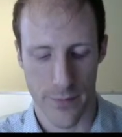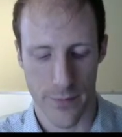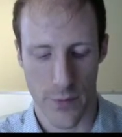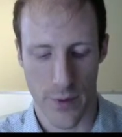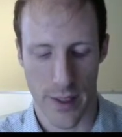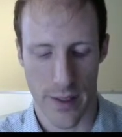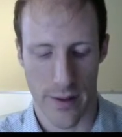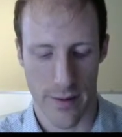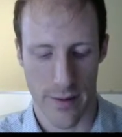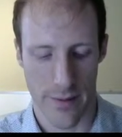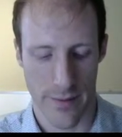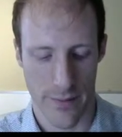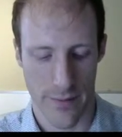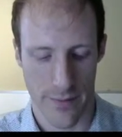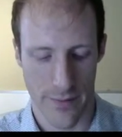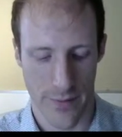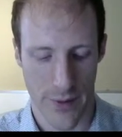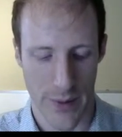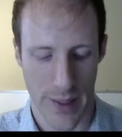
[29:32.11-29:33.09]

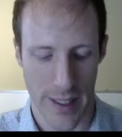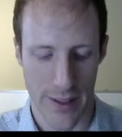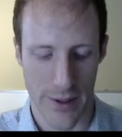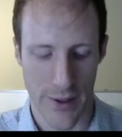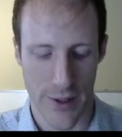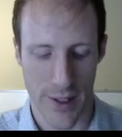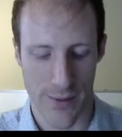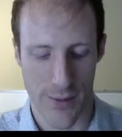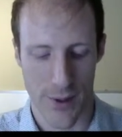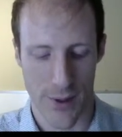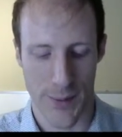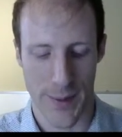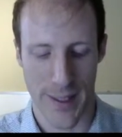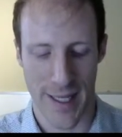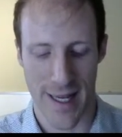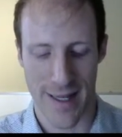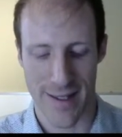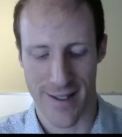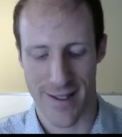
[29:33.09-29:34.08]
we can do this
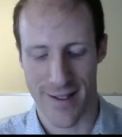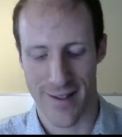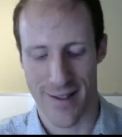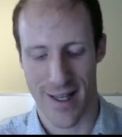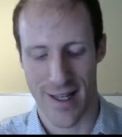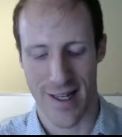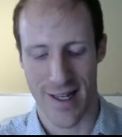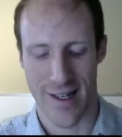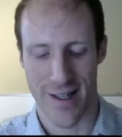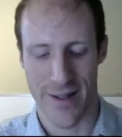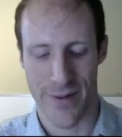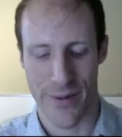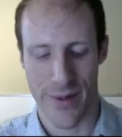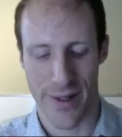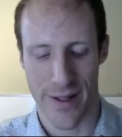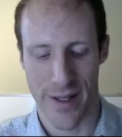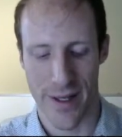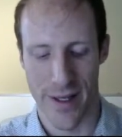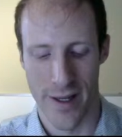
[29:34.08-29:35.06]
multiplication and end up
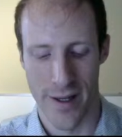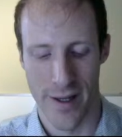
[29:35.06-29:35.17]
with